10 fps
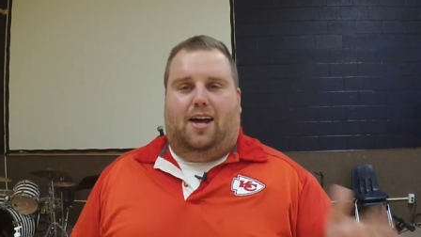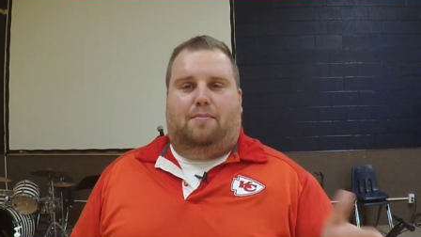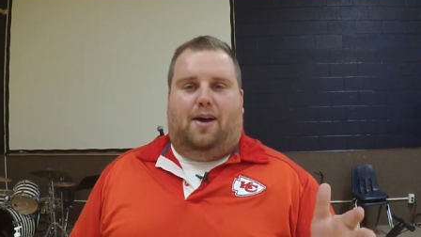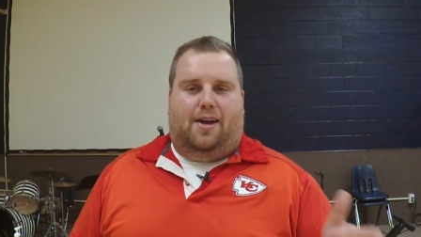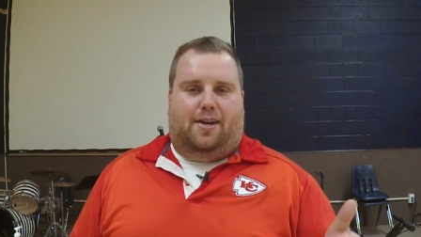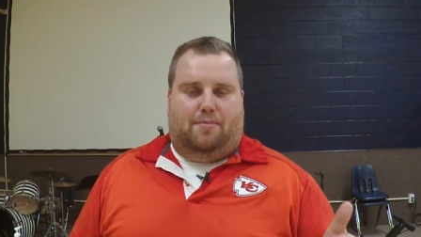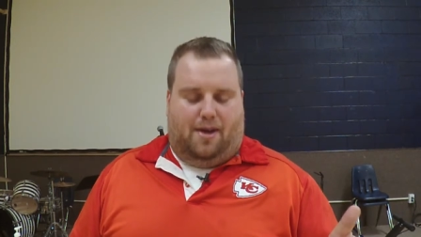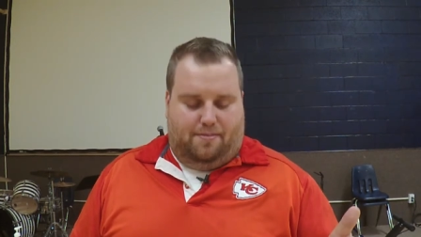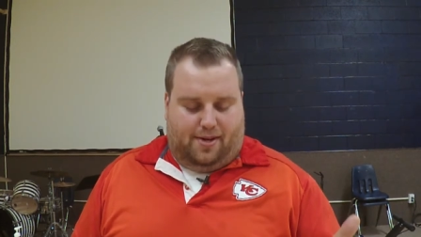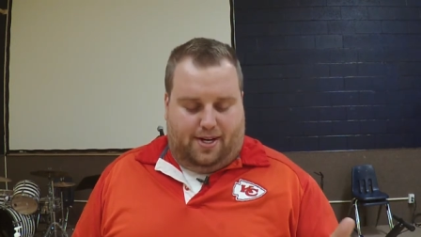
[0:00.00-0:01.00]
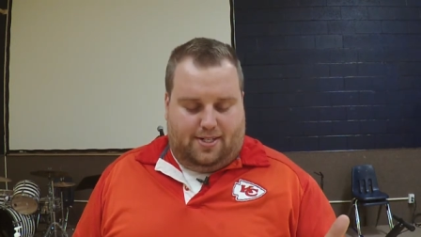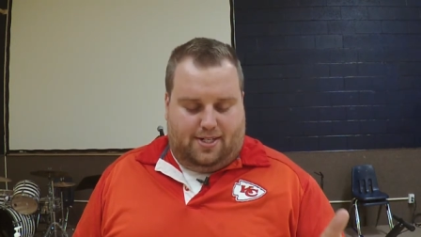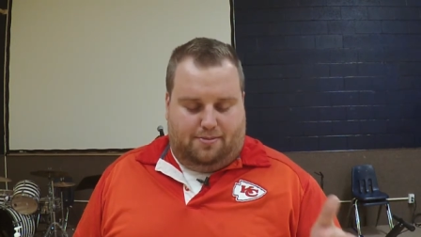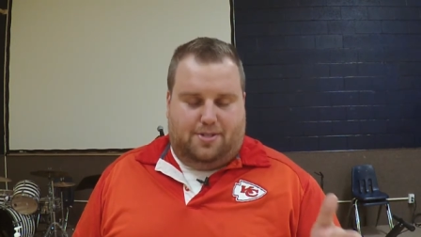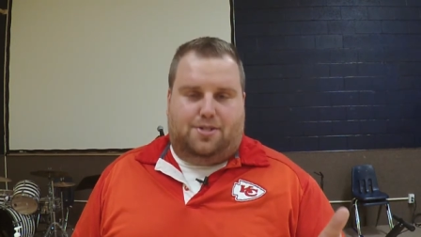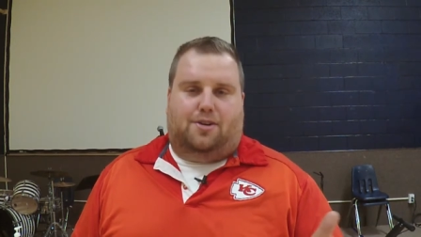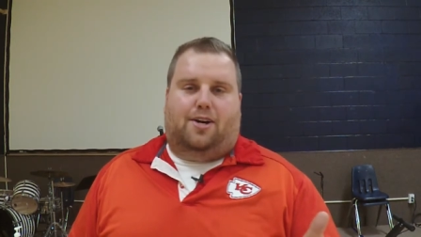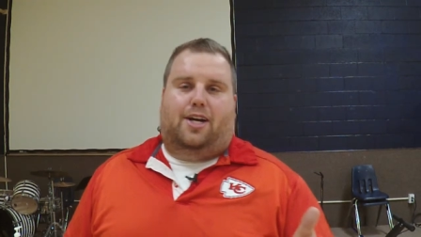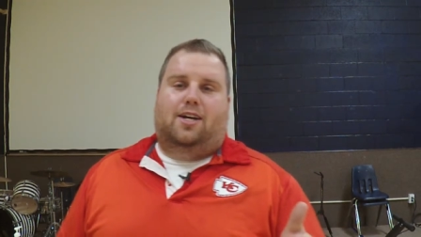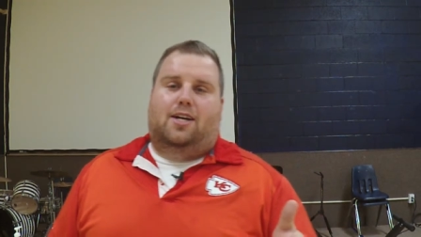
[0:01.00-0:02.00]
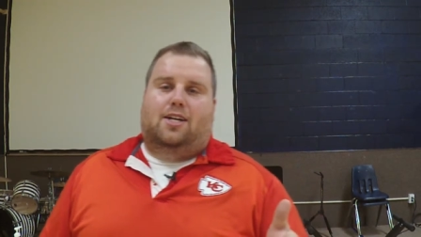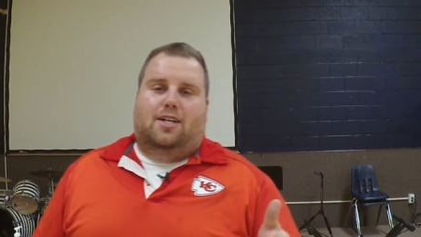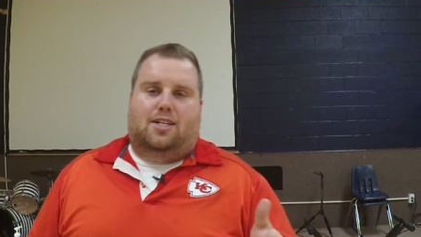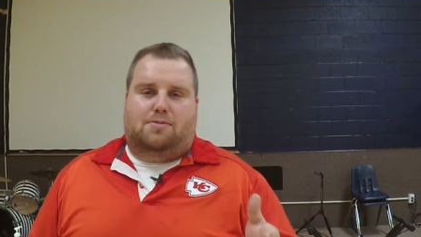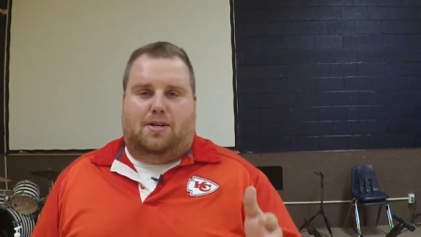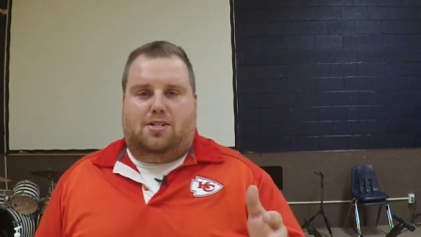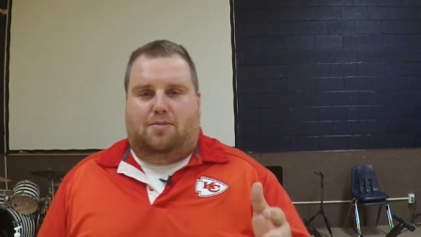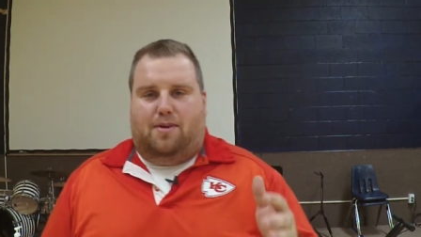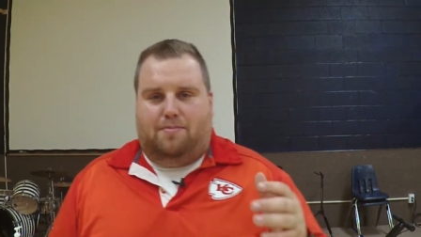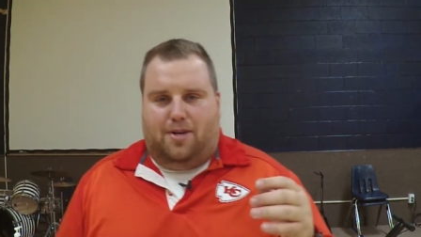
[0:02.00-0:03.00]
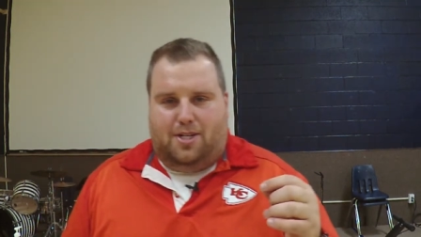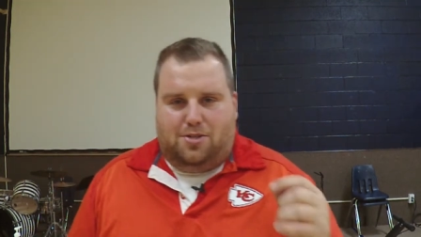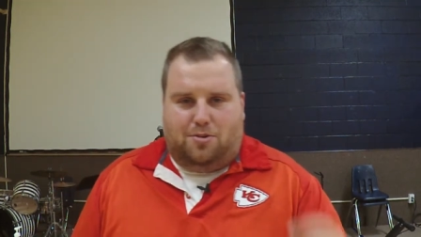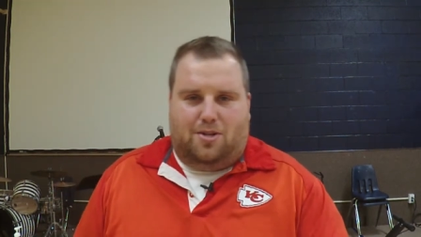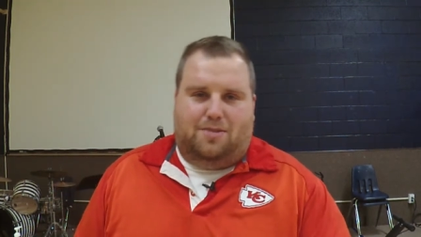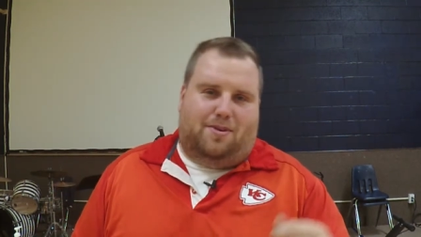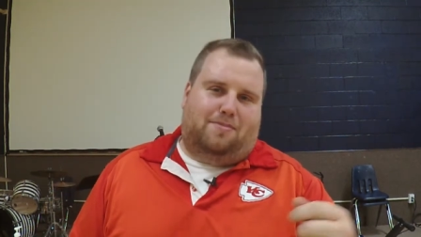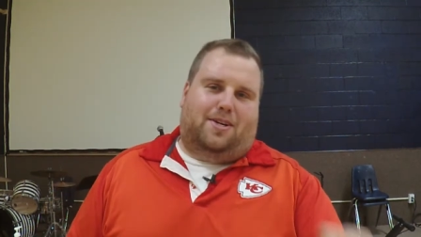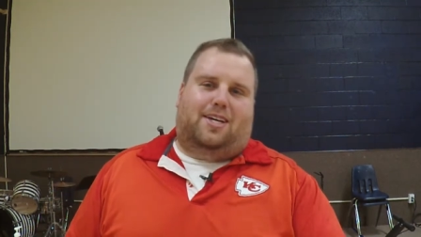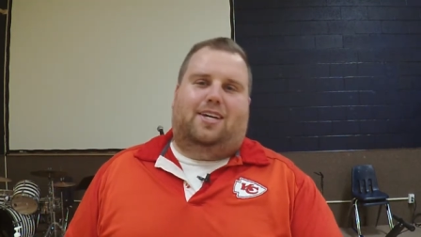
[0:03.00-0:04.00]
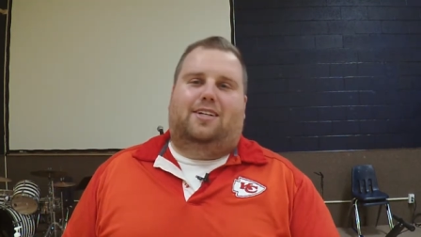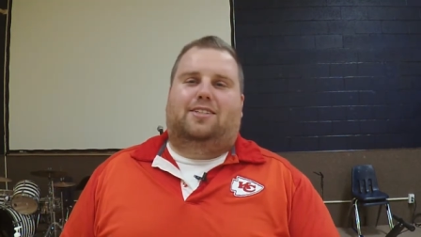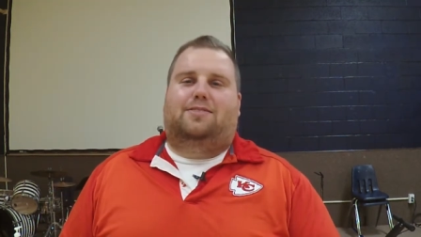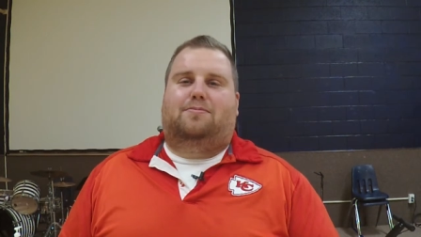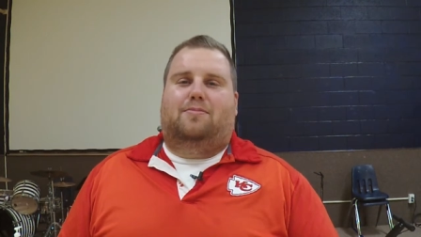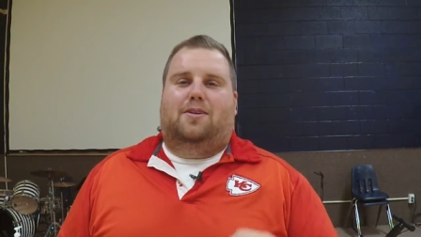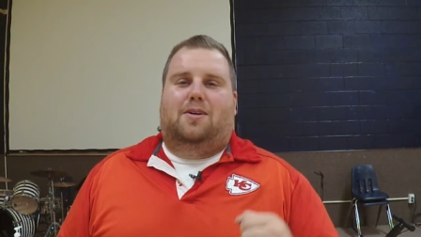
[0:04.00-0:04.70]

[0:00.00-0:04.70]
my buddies in Missouri, especially my buddy Jordan and my buddy Keelan,